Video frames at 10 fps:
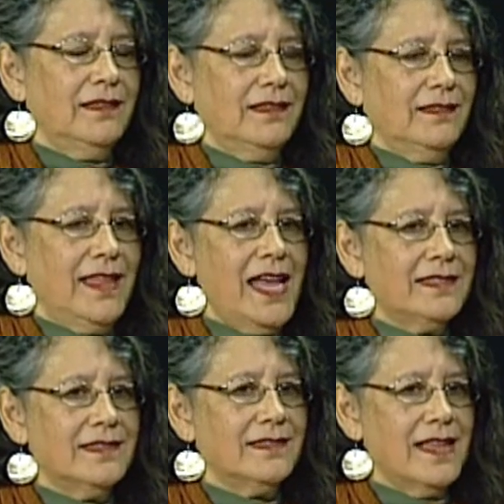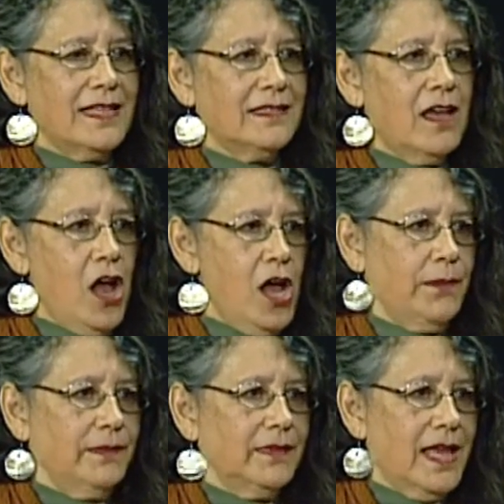that's that's
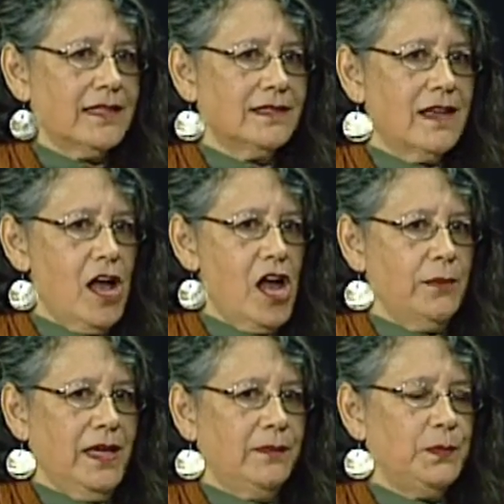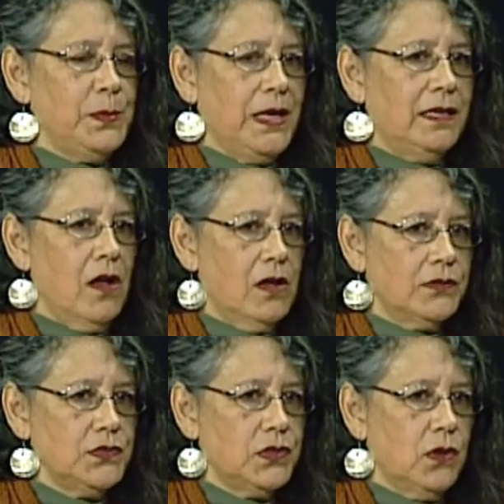com that's common, but
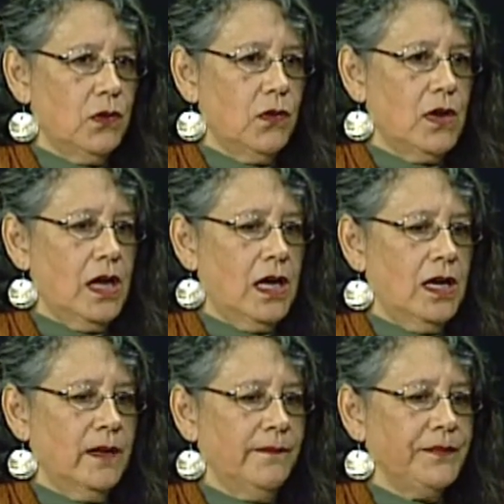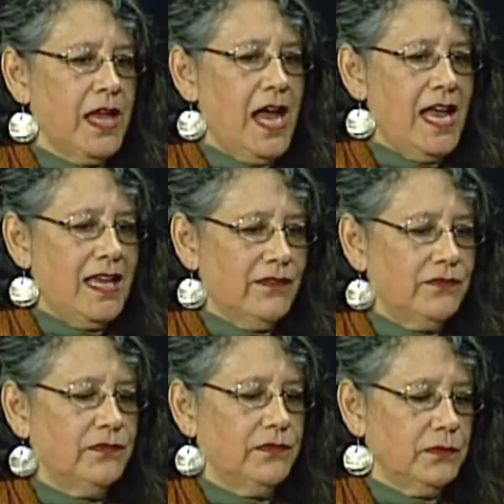also um, I have
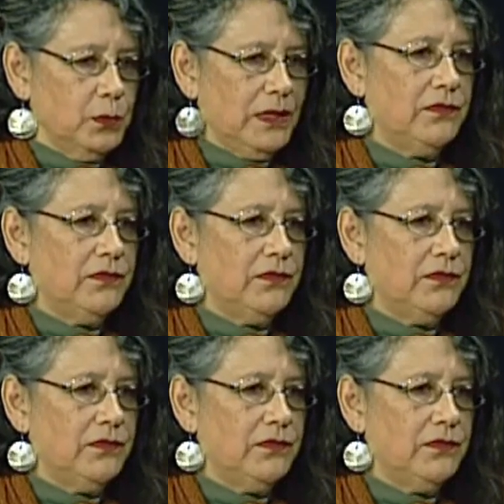with